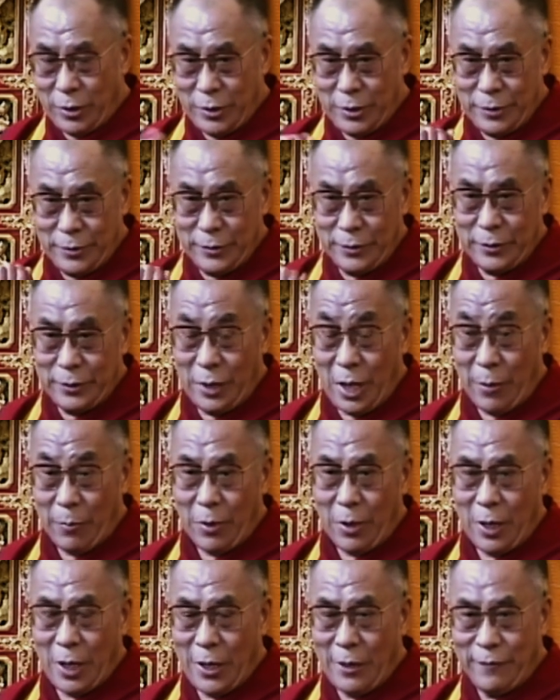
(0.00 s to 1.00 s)
this,
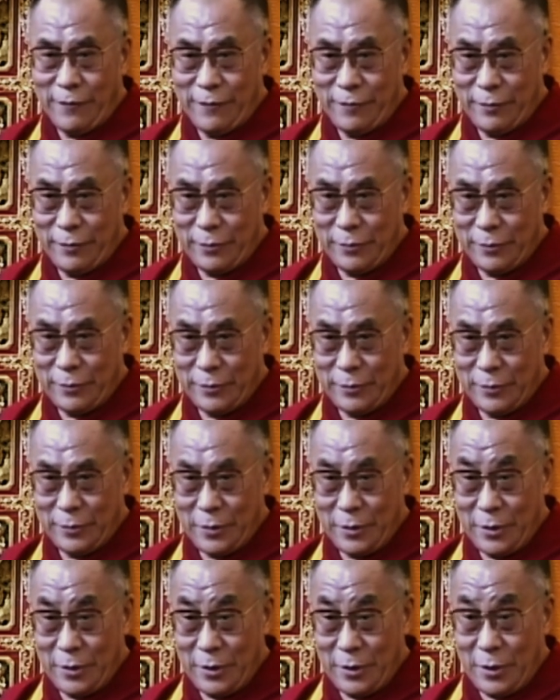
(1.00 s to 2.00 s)
maybe, in
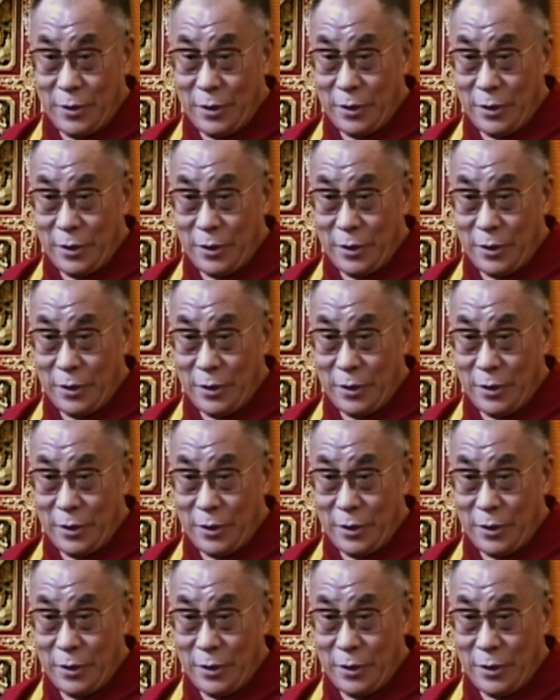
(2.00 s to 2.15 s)
fact,